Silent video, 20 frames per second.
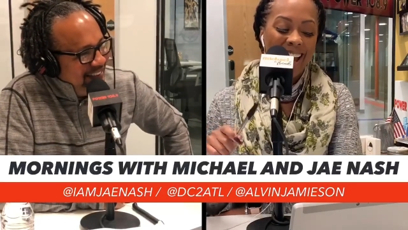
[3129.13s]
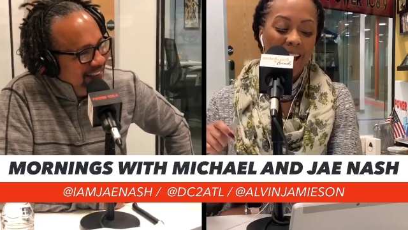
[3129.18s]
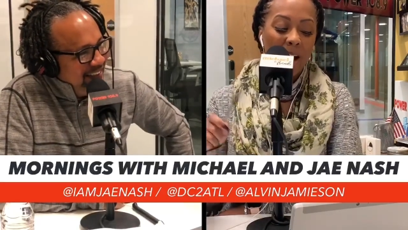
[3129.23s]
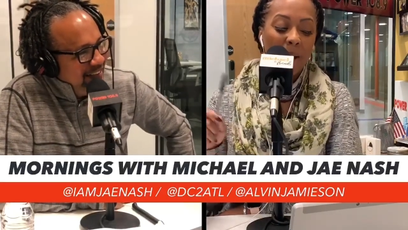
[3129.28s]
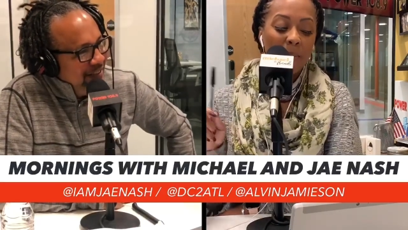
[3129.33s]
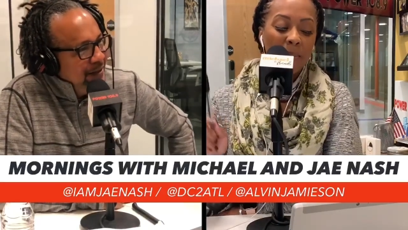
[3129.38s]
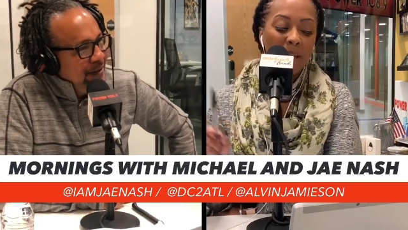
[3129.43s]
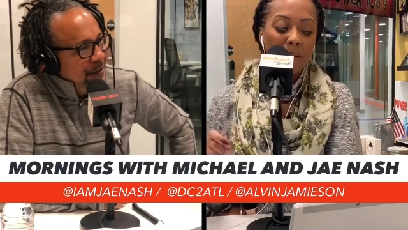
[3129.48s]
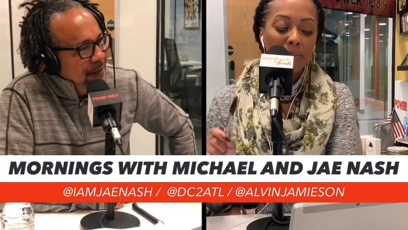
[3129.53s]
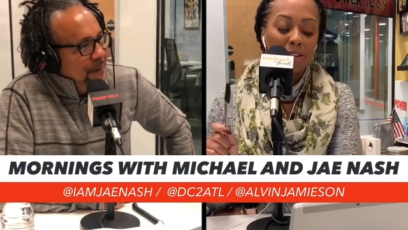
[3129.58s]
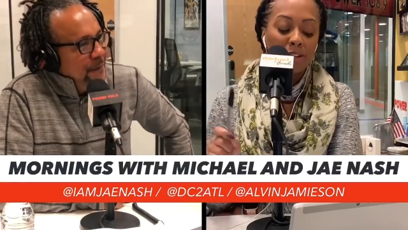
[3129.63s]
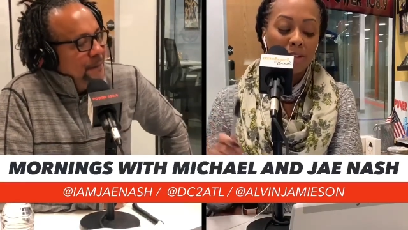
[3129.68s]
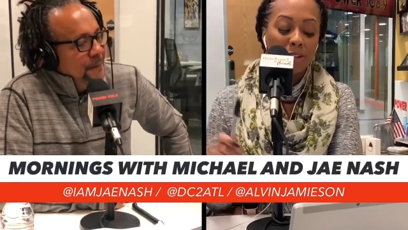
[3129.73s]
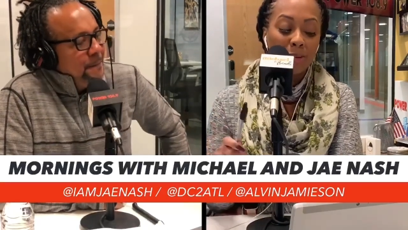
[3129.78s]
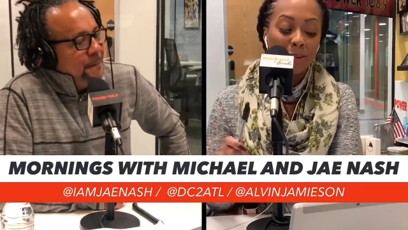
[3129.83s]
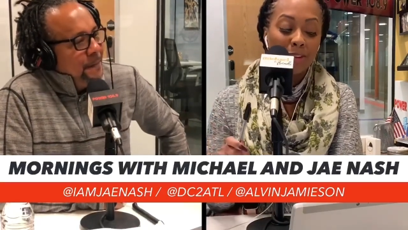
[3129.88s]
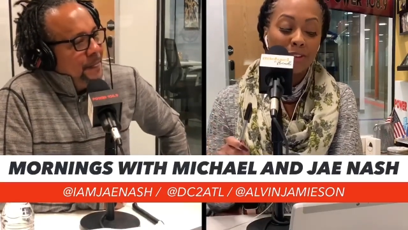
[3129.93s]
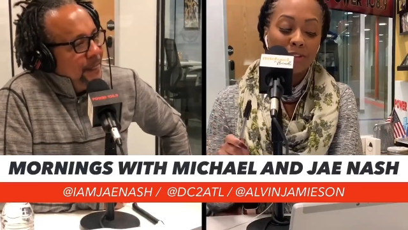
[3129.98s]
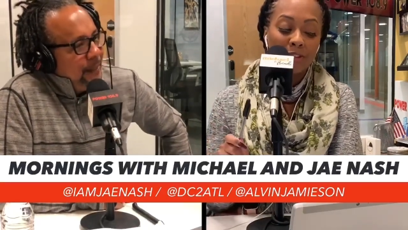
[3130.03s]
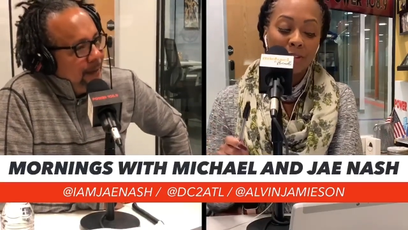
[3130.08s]
Speaker 1: amendment
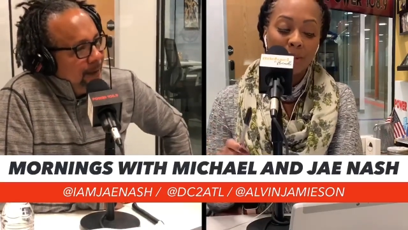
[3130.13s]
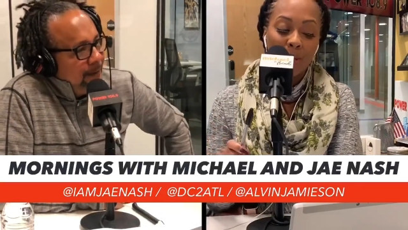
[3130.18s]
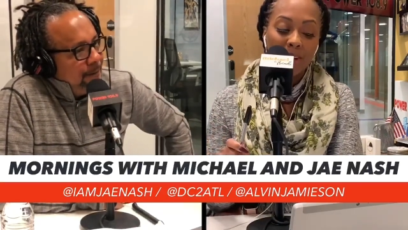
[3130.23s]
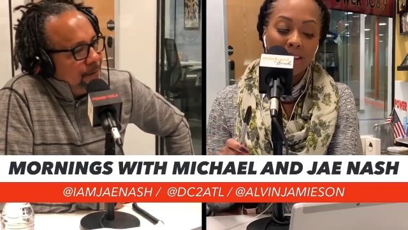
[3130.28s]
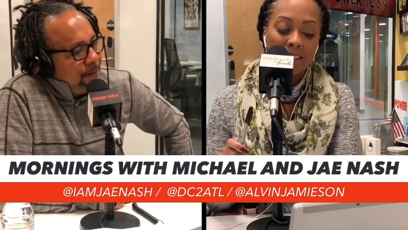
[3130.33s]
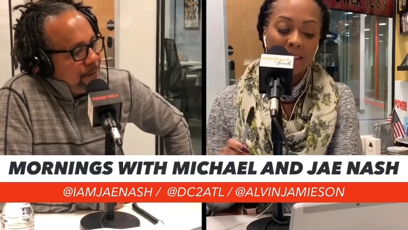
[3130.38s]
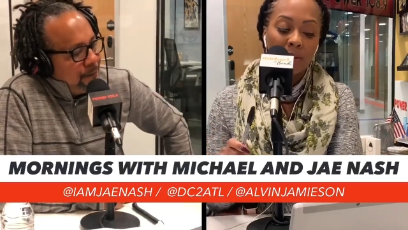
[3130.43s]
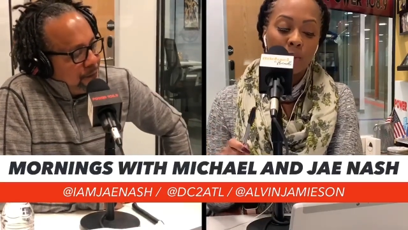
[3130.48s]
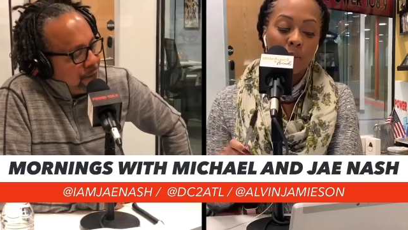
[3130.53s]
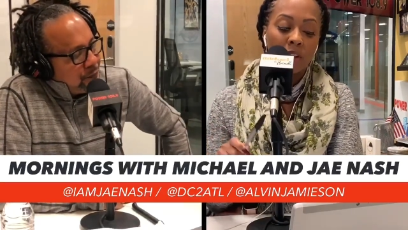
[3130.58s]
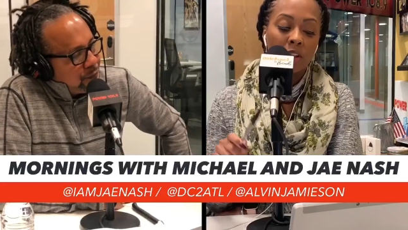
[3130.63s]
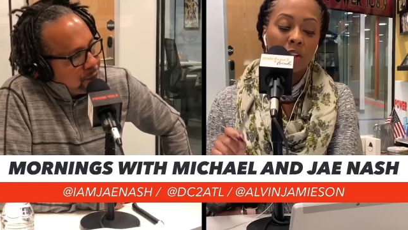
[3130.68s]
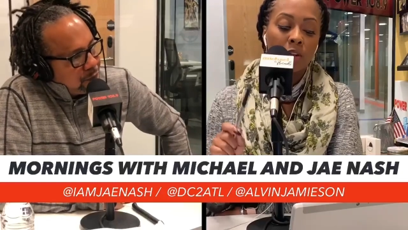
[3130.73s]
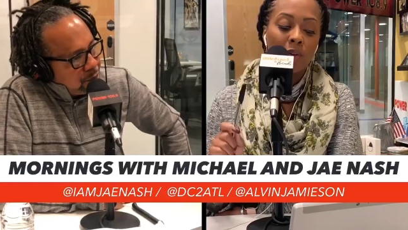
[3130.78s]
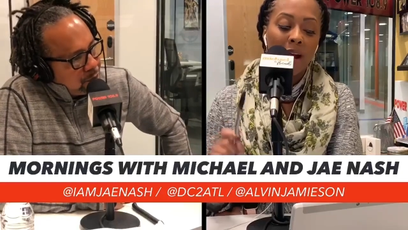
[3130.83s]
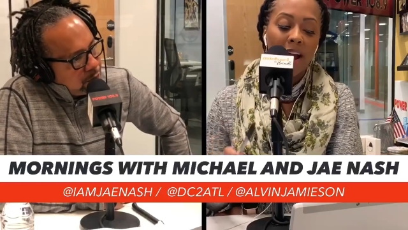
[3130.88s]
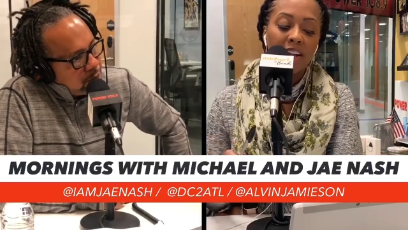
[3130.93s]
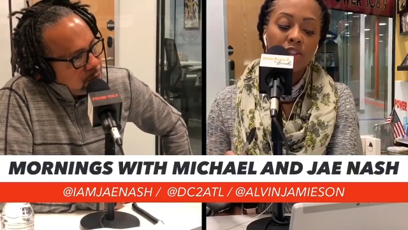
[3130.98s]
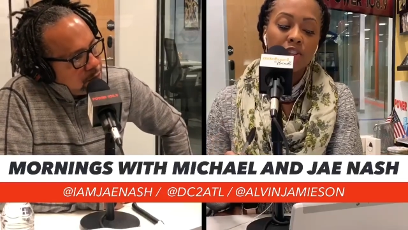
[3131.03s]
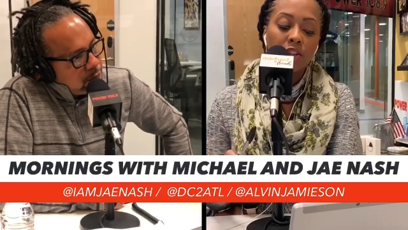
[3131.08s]
two in Florida would
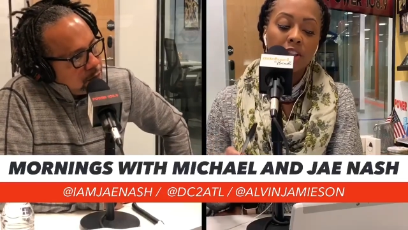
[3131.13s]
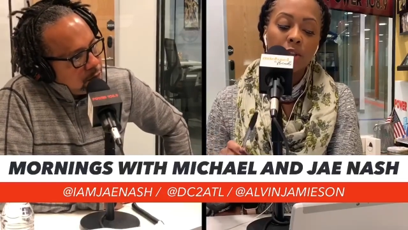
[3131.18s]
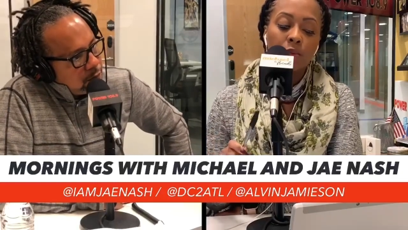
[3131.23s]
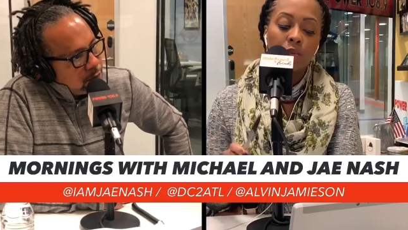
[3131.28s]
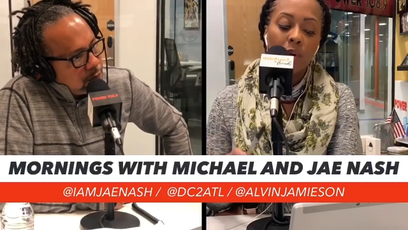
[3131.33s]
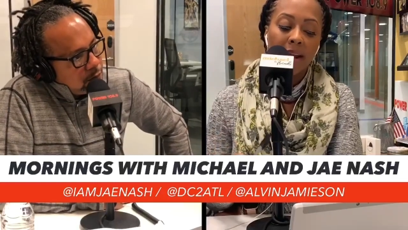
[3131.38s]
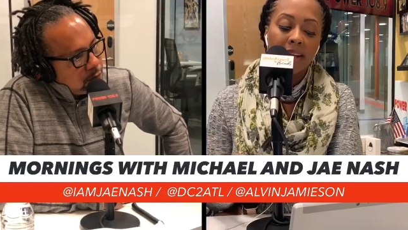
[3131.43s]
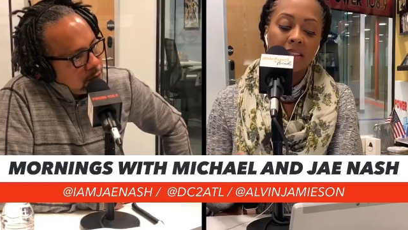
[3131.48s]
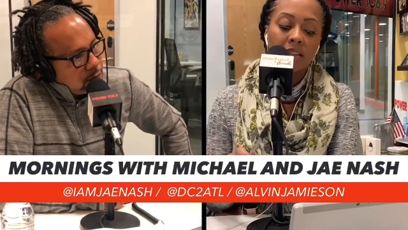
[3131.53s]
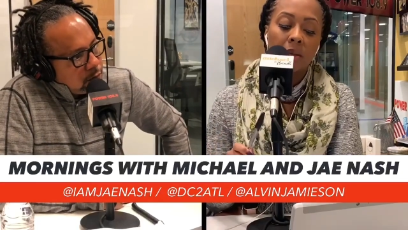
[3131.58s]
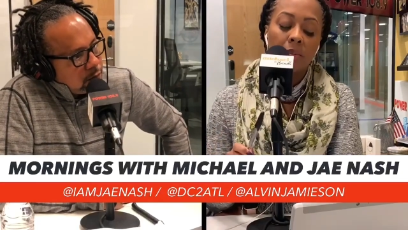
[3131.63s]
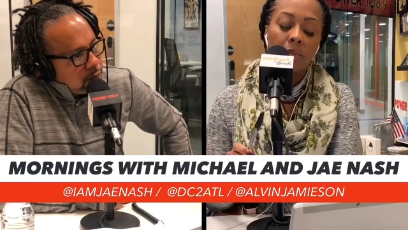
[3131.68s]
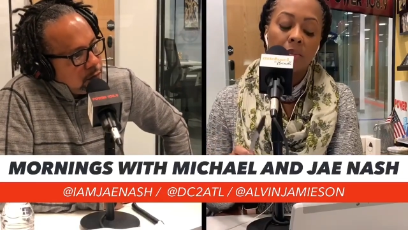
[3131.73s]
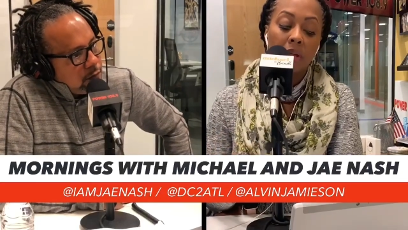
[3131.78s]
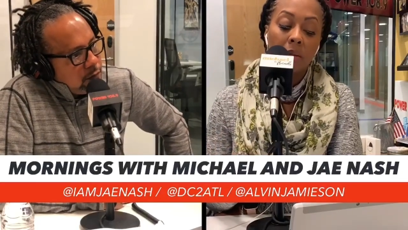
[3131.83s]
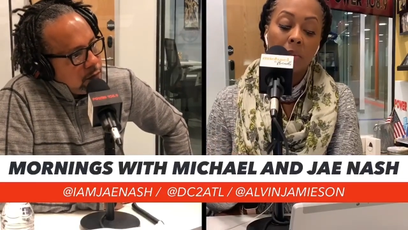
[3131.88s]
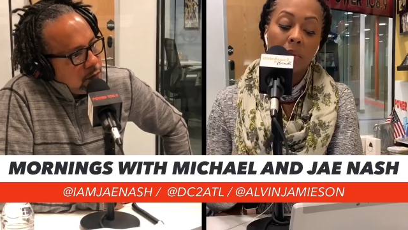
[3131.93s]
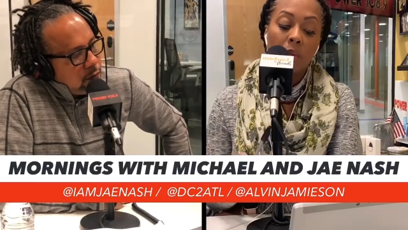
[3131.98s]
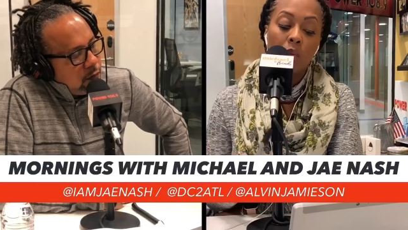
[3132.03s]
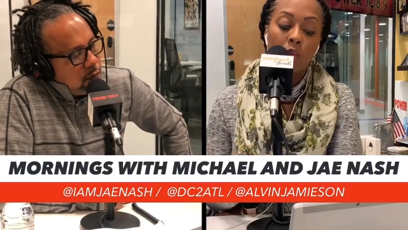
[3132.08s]
gradually raise the minimum